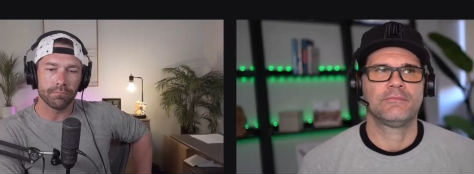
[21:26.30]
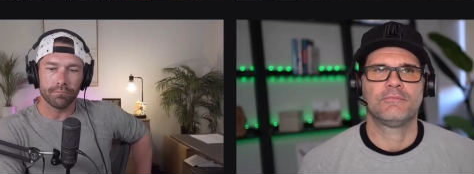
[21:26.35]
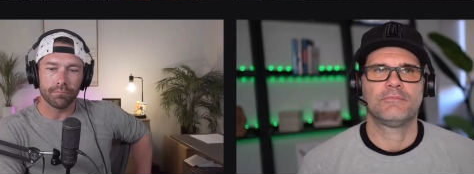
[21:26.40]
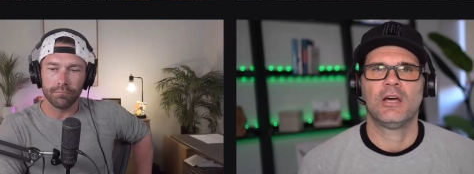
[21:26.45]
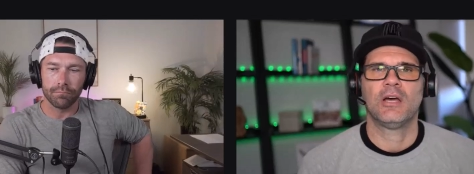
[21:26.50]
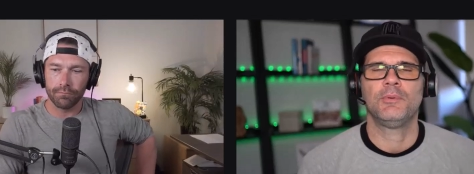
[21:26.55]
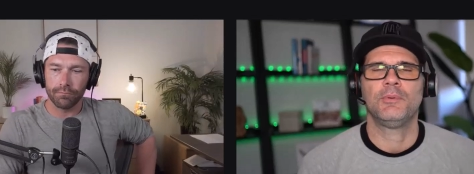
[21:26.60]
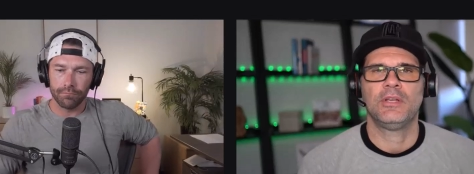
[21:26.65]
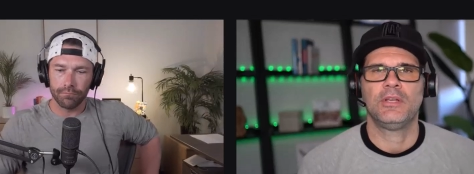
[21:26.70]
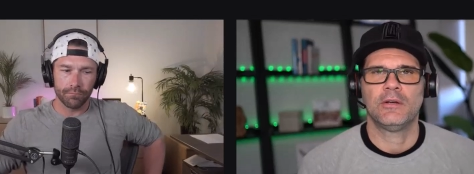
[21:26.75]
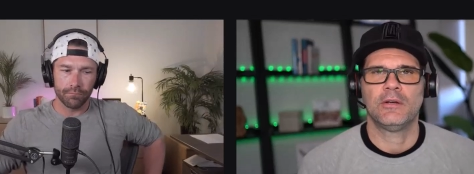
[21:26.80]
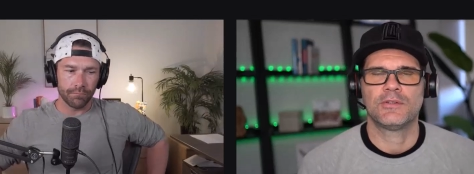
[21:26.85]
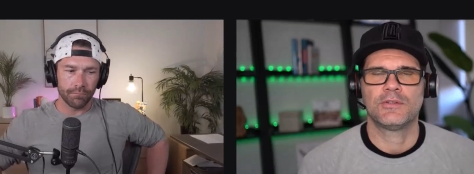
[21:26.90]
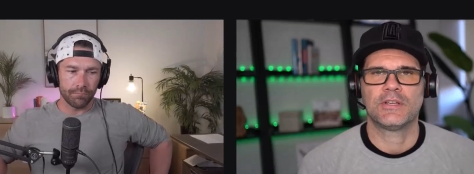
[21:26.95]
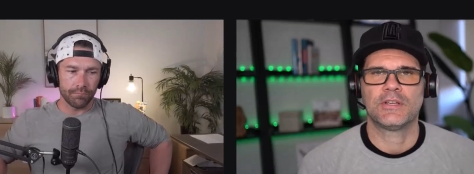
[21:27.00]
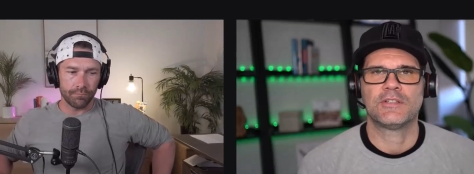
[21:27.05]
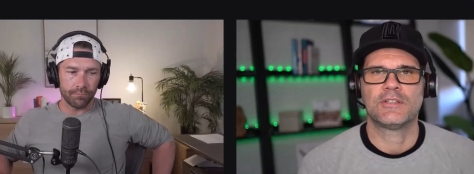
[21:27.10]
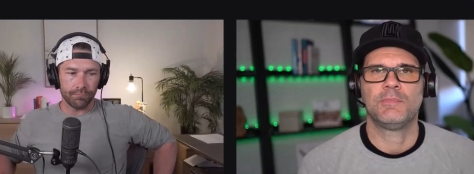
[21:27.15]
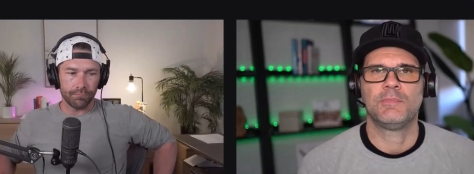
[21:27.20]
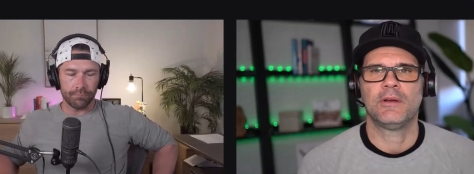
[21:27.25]
Speaker 1: couple years
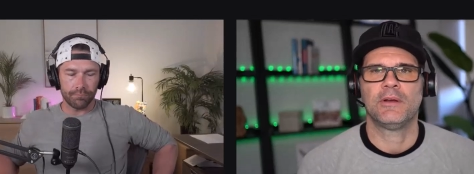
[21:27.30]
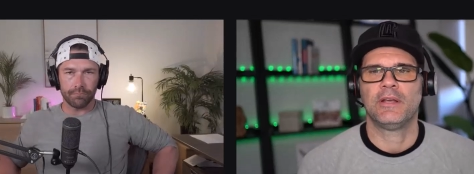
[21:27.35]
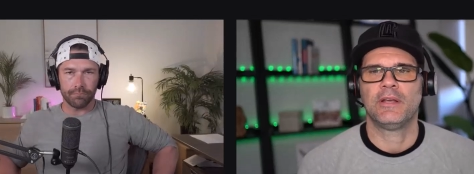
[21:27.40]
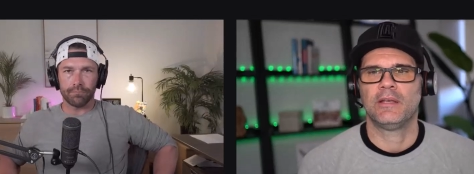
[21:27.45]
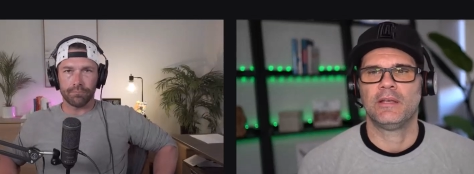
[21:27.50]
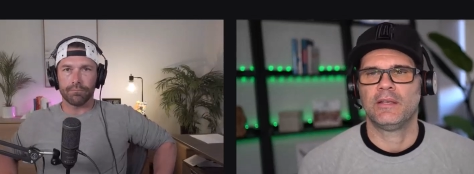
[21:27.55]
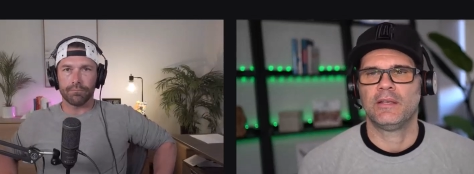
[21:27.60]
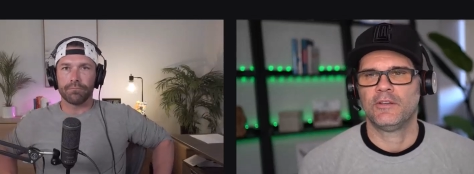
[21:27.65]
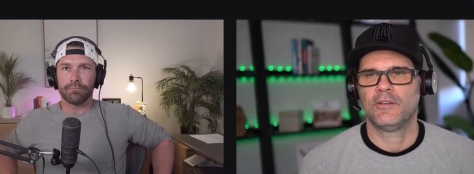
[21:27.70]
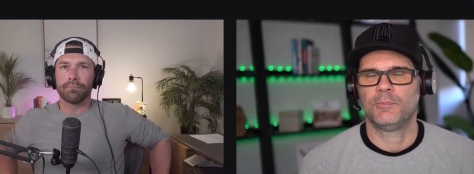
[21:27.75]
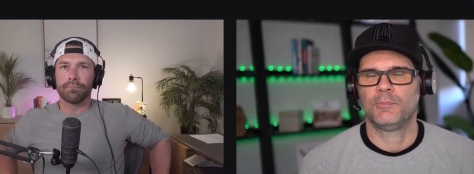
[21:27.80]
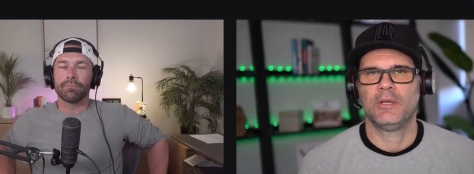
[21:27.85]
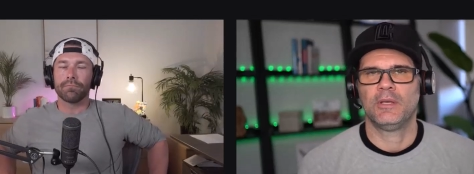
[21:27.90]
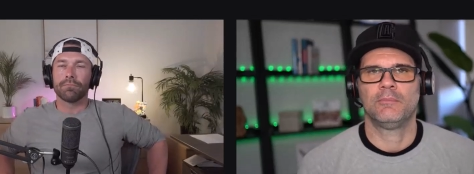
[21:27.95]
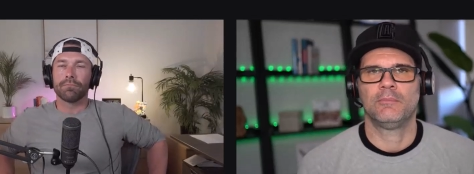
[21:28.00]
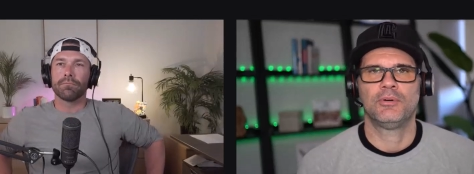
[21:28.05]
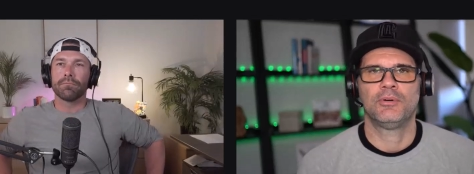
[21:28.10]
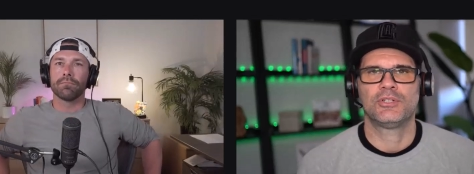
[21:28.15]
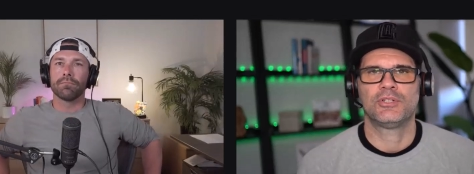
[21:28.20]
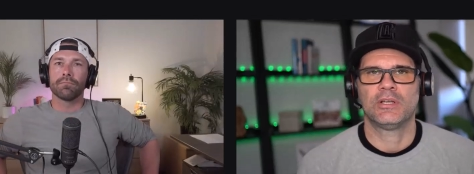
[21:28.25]
experian has been
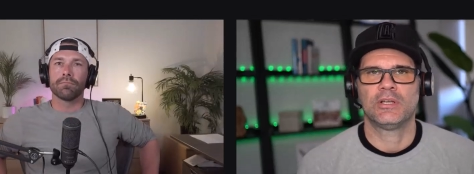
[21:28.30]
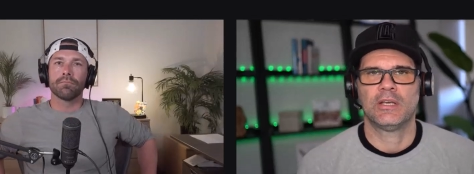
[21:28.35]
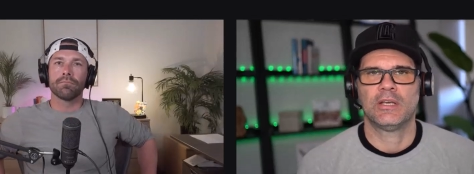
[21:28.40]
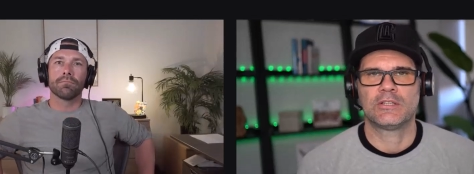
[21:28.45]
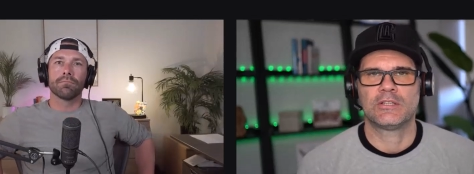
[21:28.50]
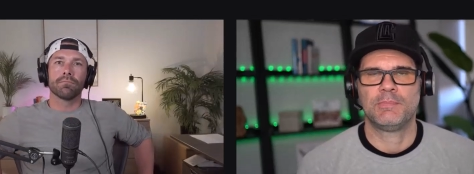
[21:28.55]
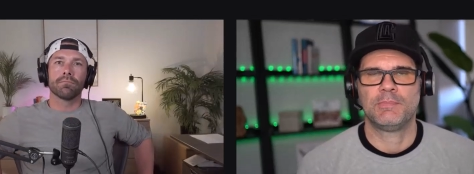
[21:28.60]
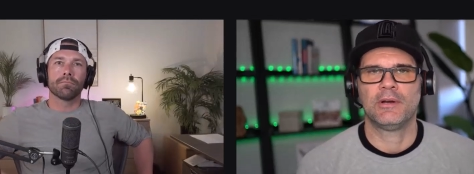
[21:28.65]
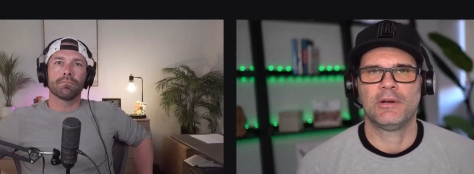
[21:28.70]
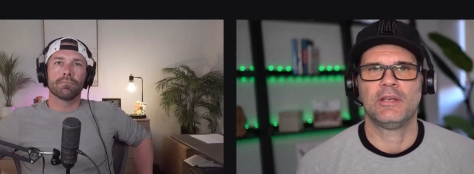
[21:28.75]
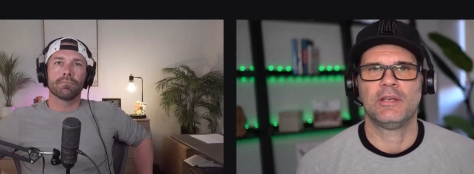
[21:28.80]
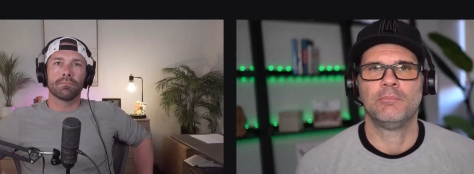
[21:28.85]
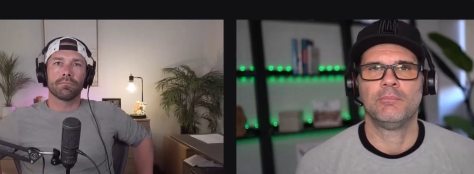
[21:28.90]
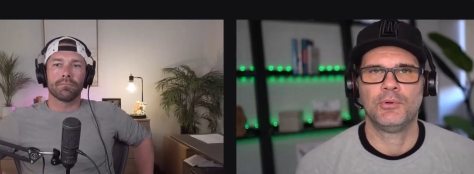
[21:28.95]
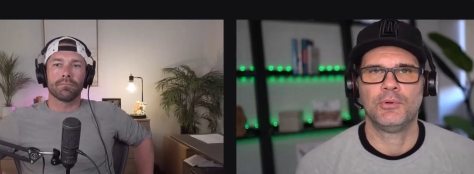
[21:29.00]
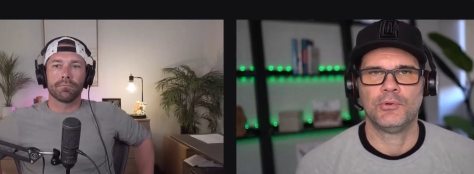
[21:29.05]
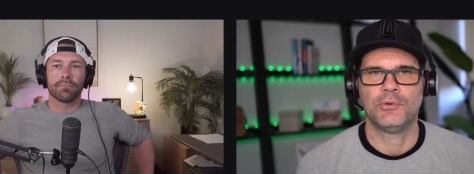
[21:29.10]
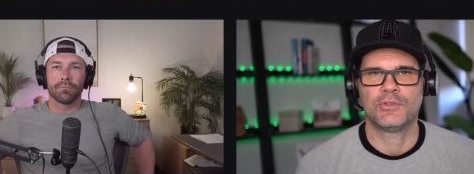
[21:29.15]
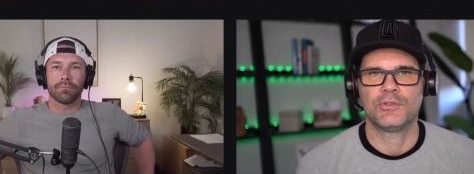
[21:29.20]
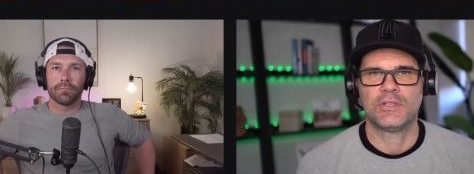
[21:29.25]
pushing experian
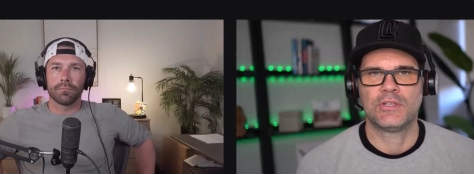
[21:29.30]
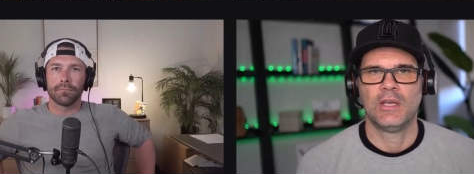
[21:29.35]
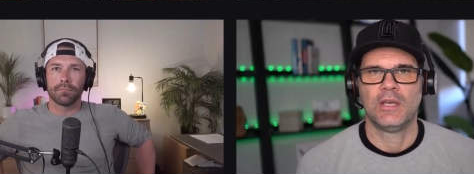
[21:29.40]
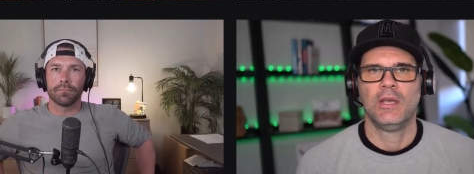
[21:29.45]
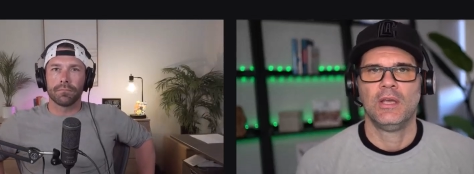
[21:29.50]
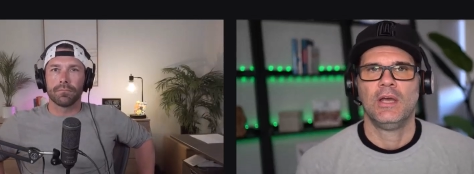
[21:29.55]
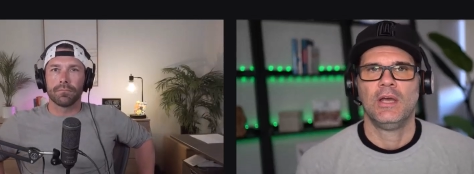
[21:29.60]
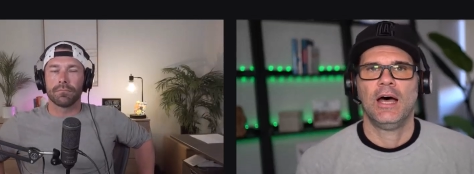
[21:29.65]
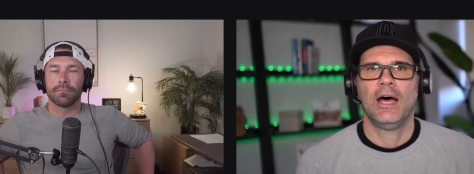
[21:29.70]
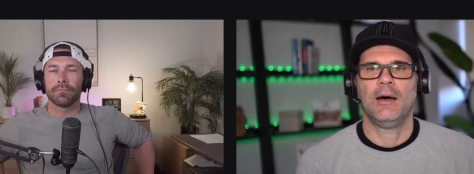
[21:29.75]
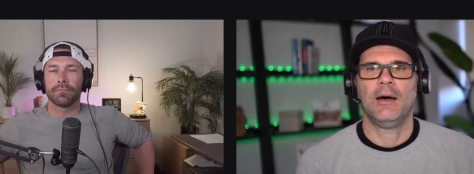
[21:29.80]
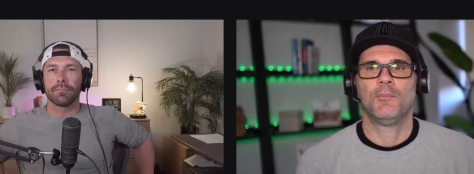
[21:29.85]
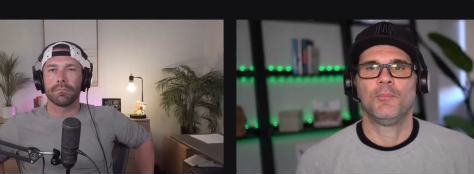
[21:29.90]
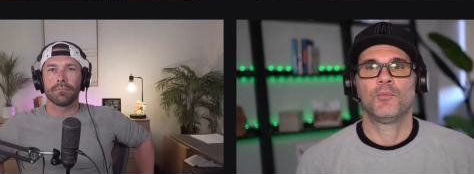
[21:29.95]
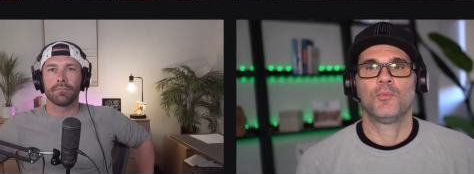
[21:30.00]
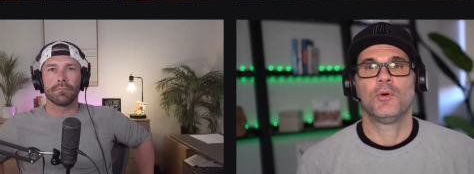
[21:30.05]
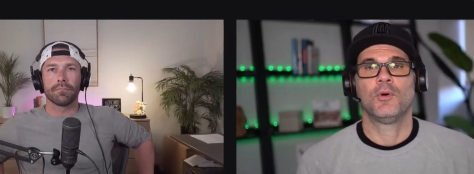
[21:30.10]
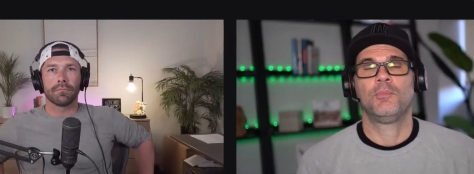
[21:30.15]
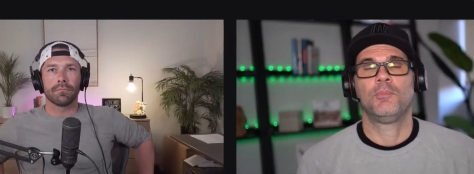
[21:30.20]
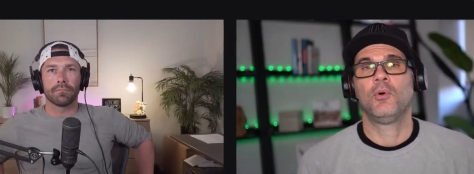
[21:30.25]
boost um,
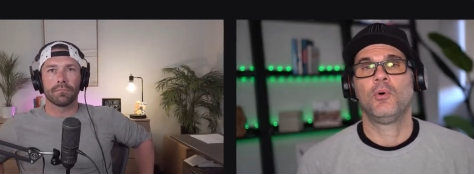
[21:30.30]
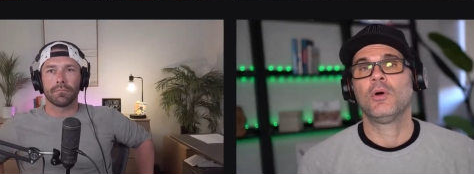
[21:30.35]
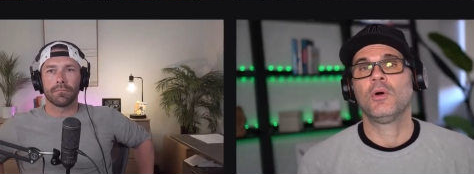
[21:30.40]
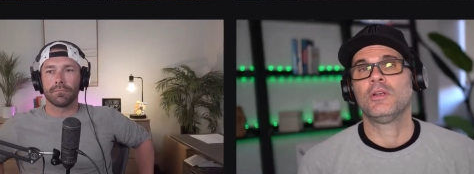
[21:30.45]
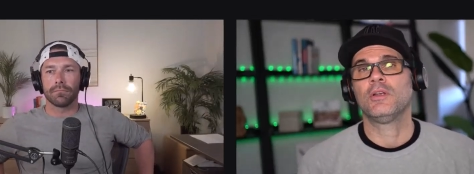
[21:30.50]
report